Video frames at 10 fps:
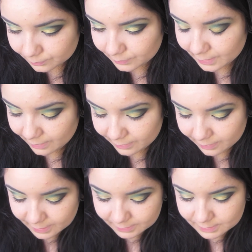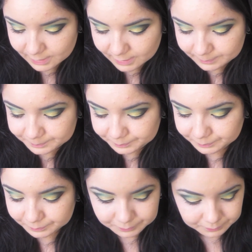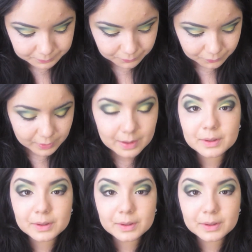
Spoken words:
Now that that's done, I'm